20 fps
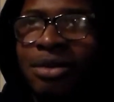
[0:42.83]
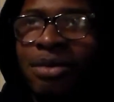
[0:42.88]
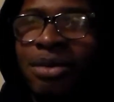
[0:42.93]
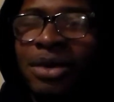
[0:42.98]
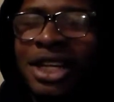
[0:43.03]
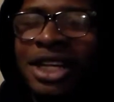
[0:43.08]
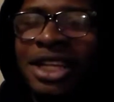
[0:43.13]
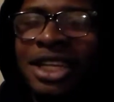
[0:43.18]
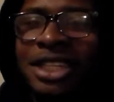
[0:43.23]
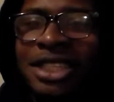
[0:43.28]

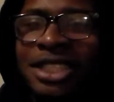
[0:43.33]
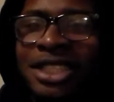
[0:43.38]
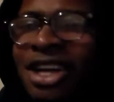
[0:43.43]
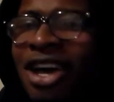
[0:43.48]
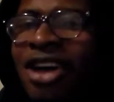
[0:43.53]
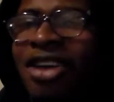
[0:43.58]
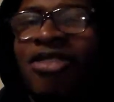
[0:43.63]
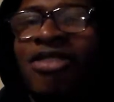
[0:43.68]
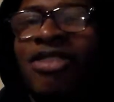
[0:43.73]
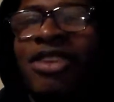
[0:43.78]
What it is,
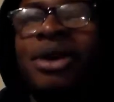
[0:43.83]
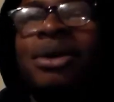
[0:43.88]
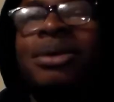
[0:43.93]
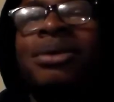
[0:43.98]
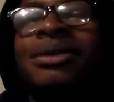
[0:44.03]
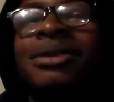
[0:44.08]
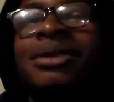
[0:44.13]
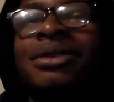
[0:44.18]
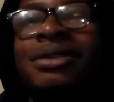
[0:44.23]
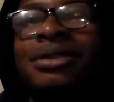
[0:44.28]
Shotta
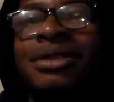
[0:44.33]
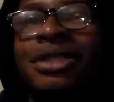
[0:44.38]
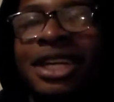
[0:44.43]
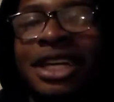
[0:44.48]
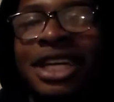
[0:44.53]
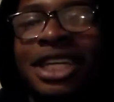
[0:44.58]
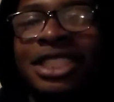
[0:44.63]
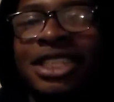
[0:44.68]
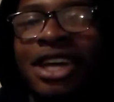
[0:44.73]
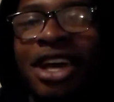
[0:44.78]
Flow?
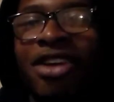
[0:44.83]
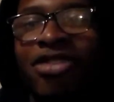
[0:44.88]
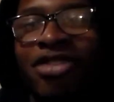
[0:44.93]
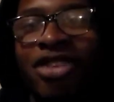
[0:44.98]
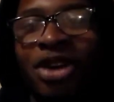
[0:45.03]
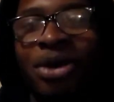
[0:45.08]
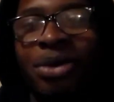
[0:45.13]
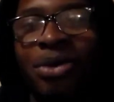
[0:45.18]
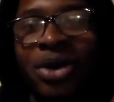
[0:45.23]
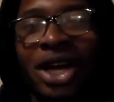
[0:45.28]
Yeah, it's Shotta
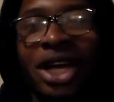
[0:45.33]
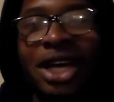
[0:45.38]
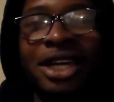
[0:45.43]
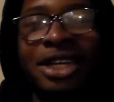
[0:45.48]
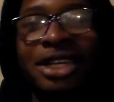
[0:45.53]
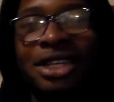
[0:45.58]
Flow 1,